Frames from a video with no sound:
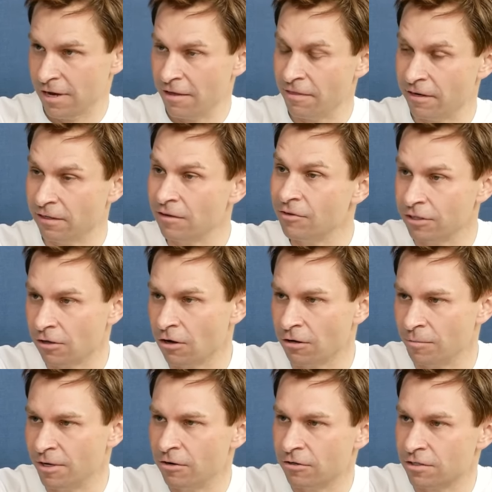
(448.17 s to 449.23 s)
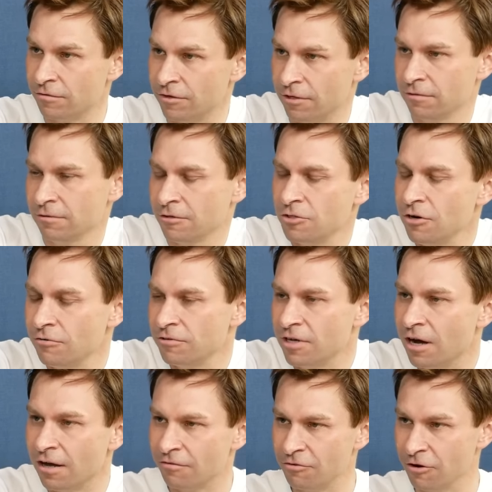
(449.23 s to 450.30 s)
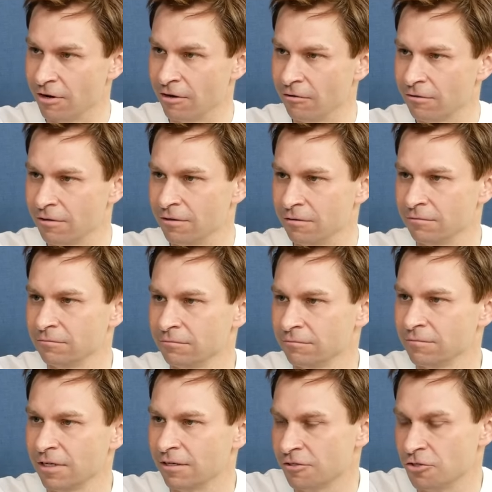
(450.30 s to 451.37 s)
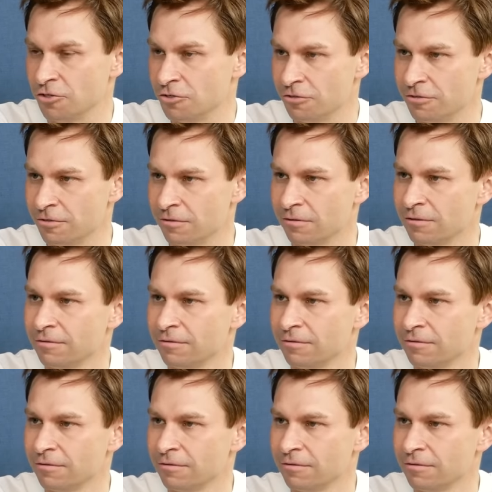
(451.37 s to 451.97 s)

and then living longer because of it. Because you don't die if you're unhealthy, unless you choose to.